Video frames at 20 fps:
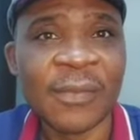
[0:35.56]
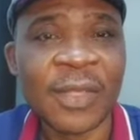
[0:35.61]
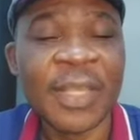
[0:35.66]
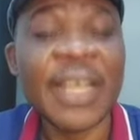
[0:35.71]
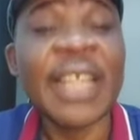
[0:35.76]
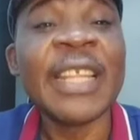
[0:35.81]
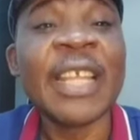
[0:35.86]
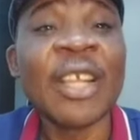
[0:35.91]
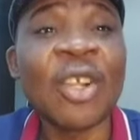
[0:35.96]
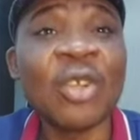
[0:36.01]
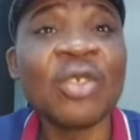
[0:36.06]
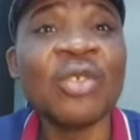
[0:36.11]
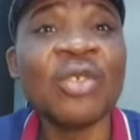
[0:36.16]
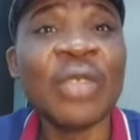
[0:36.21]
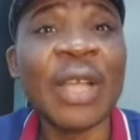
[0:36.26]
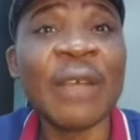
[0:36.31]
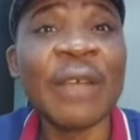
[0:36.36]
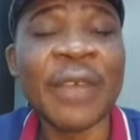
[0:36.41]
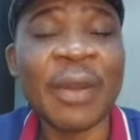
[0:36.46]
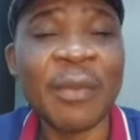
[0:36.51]
Let them continue
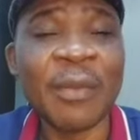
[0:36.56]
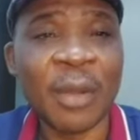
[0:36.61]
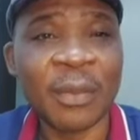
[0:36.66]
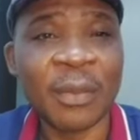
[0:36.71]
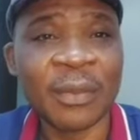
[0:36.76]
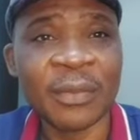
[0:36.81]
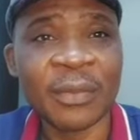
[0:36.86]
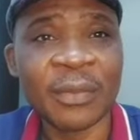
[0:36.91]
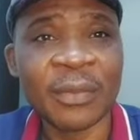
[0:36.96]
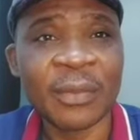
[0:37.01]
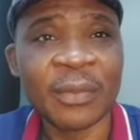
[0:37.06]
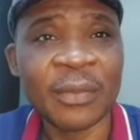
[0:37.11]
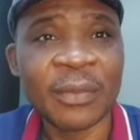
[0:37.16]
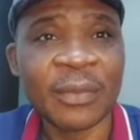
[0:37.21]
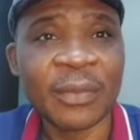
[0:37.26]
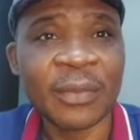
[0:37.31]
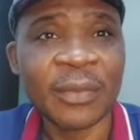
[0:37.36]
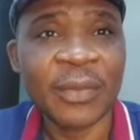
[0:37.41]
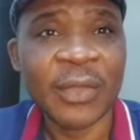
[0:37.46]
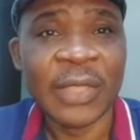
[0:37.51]
their framework.
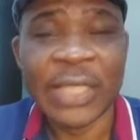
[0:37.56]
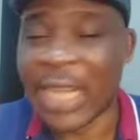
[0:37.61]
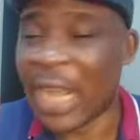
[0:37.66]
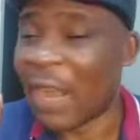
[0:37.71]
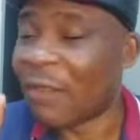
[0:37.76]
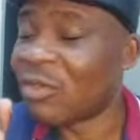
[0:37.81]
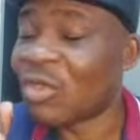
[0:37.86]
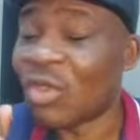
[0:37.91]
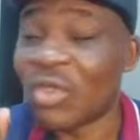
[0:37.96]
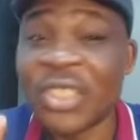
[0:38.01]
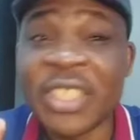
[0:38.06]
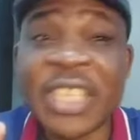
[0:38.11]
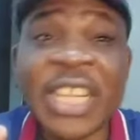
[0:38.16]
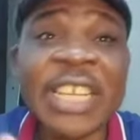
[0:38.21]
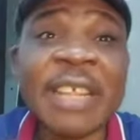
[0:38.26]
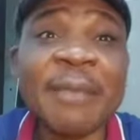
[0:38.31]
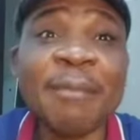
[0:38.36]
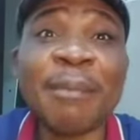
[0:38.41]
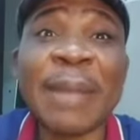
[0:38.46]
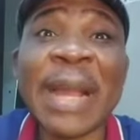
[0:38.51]
They have succeeded
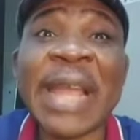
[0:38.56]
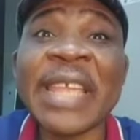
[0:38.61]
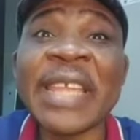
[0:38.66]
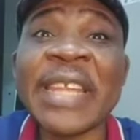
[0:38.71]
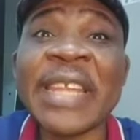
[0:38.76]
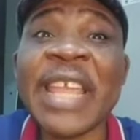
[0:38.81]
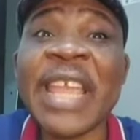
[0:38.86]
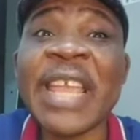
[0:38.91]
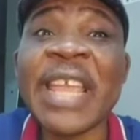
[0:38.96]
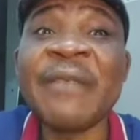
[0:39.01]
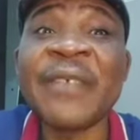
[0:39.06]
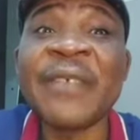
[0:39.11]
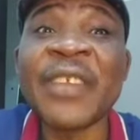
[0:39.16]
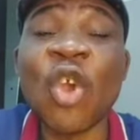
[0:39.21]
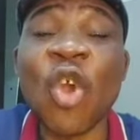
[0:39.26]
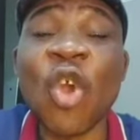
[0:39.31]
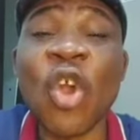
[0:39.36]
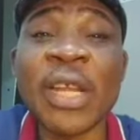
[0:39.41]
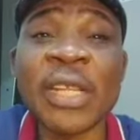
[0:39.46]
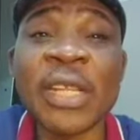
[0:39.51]
in buying every
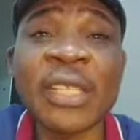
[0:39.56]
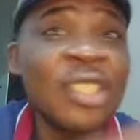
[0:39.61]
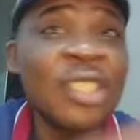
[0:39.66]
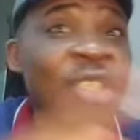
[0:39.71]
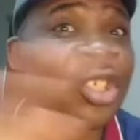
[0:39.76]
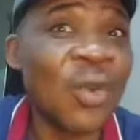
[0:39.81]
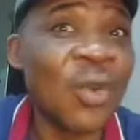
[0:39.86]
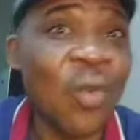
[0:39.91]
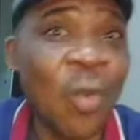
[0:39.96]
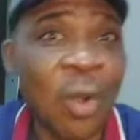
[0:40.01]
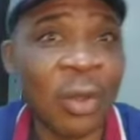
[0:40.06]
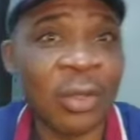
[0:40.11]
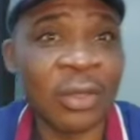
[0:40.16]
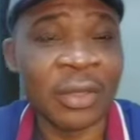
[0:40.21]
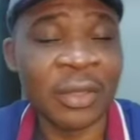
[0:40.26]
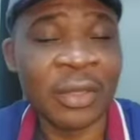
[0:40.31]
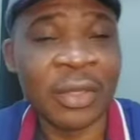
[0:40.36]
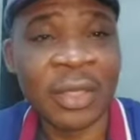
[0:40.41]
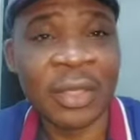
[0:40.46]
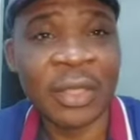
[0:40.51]
organization in the world.
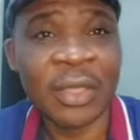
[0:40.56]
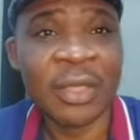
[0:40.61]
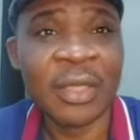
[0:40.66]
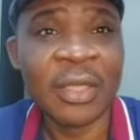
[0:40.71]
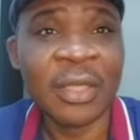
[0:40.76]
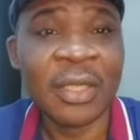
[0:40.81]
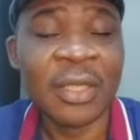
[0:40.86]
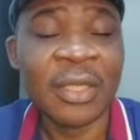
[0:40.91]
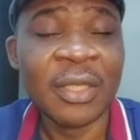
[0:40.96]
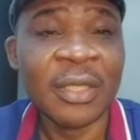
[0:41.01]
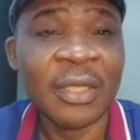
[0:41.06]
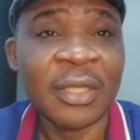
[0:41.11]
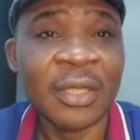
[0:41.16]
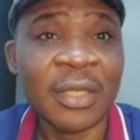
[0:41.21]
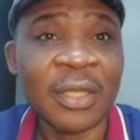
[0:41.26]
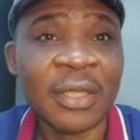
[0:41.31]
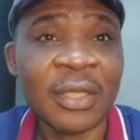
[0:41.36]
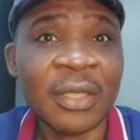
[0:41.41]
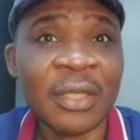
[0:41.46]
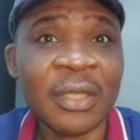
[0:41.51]

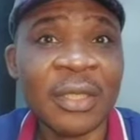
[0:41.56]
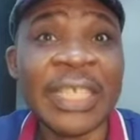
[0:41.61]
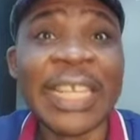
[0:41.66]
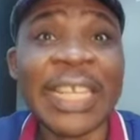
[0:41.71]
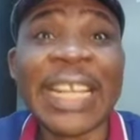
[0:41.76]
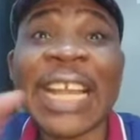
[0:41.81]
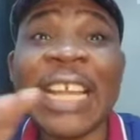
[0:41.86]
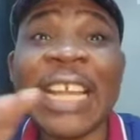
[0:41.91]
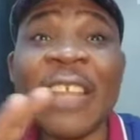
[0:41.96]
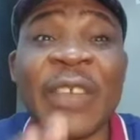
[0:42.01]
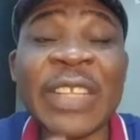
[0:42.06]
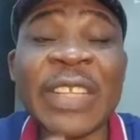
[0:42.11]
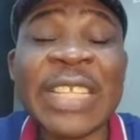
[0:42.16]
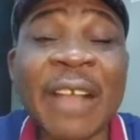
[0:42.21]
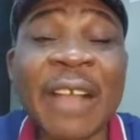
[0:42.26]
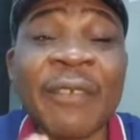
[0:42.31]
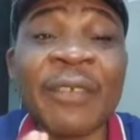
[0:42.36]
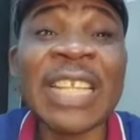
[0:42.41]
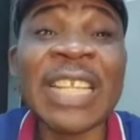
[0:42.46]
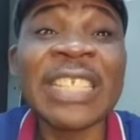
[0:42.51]
The caliphate
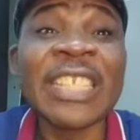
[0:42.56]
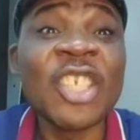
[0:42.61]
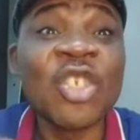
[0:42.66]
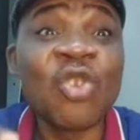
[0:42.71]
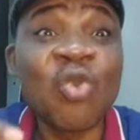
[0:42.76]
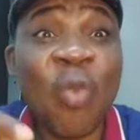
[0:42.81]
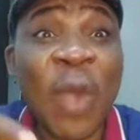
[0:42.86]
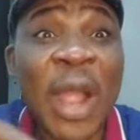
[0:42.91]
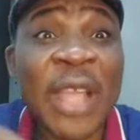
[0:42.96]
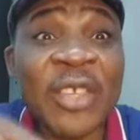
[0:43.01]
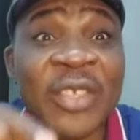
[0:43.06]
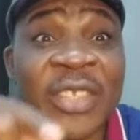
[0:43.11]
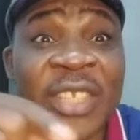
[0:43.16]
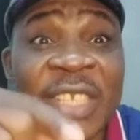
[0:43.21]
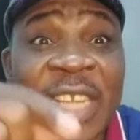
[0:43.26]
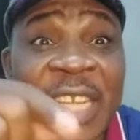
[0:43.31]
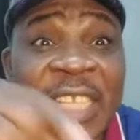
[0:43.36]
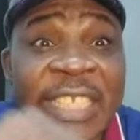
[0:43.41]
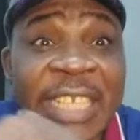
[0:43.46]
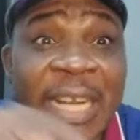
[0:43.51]
have, that is why you see
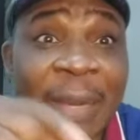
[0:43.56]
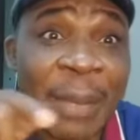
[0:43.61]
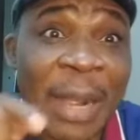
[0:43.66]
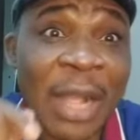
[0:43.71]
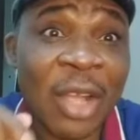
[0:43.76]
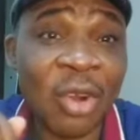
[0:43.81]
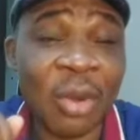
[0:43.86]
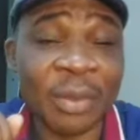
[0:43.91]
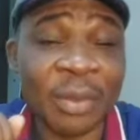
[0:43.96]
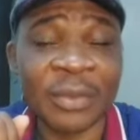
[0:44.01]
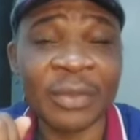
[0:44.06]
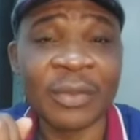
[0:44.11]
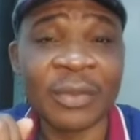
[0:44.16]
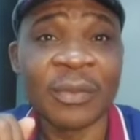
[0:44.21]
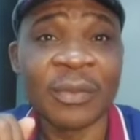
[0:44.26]
Nigeria bankrupt.